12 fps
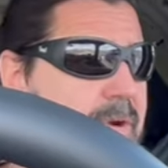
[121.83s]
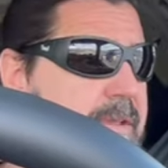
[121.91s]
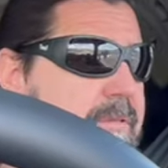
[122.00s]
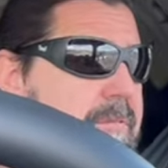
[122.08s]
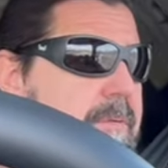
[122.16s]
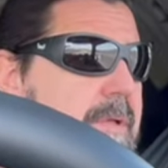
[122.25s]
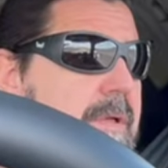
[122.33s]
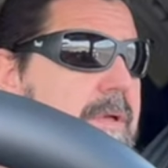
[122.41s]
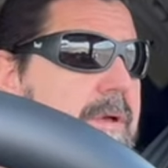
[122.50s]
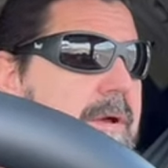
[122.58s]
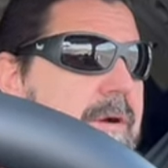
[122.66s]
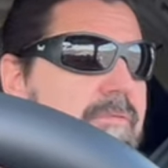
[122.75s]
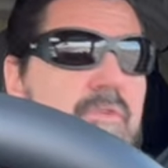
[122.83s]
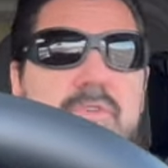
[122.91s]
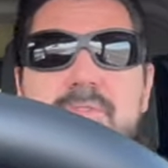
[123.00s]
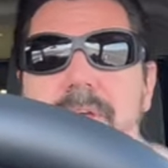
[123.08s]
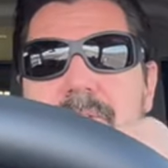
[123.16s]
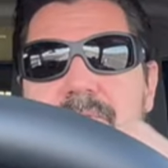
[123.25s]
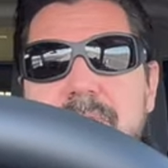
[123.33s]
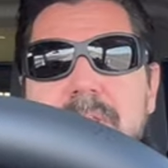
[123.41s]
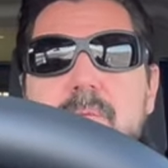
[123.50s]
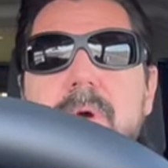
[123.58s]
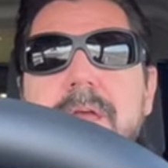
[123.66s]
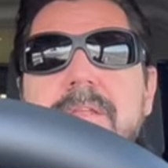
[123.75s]
great. Of course, you can feel
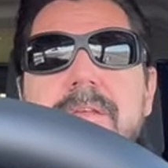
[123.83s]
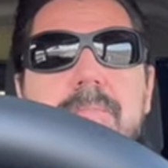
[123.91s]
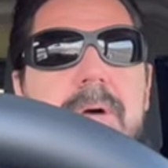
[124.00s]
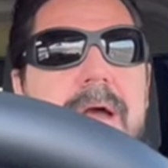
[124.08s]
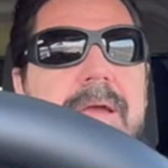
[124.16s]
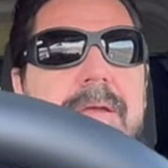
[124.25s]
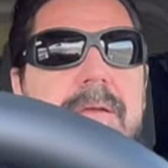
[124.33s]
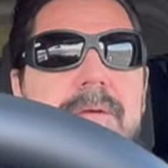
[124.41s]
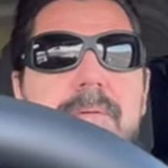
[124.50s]
the weight in the back,